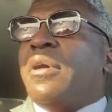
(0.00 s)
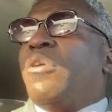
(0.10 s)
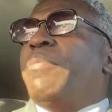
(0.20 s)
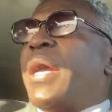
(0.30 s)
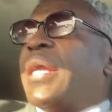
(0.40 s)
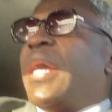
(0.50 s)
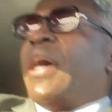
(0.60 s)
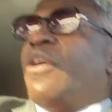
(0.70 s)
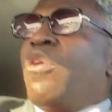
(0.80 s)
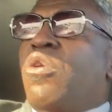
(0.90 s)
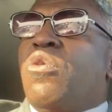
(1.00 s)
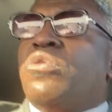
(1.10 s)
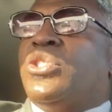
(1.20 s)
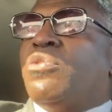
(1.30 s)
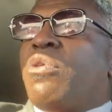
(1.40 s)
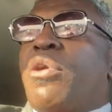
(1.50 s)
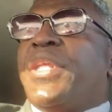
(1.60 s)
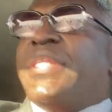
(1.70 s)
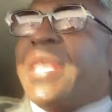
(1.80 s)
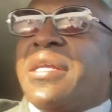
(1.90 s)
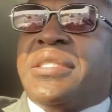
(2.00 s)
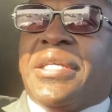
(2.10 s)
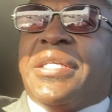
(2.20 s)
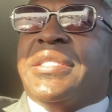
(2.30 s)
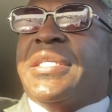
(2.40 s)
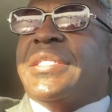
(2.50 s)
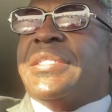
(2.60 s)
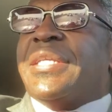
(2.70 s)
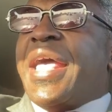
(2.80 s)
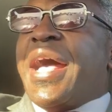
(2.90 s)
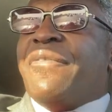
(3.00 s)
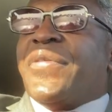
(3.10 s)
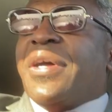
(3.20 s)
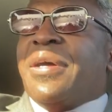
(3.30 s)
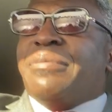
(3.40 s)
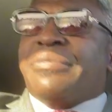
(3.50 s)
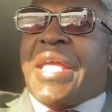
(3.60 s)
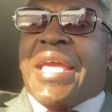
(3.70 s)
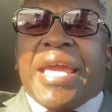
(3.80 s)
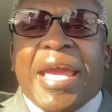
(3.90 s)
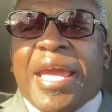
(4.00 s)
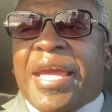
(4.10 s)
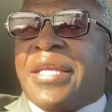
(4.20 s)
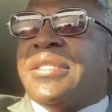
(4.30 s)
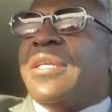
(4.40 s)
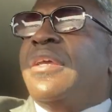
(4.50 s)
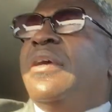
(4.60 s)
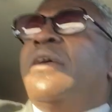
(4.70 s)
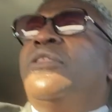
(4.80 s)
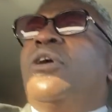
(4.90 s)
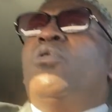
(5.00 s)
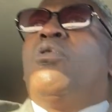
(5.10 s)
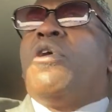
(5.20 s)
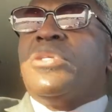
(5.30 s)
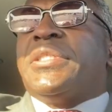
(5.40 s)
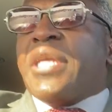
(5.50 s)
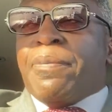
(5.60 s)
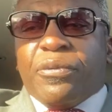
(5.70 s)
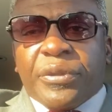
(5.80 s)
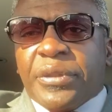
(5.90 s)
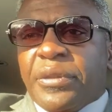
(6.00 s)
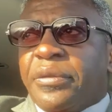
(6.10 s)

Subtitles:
Oh my God. Old sorority deltas and alpha, AKAs, the worst tippers.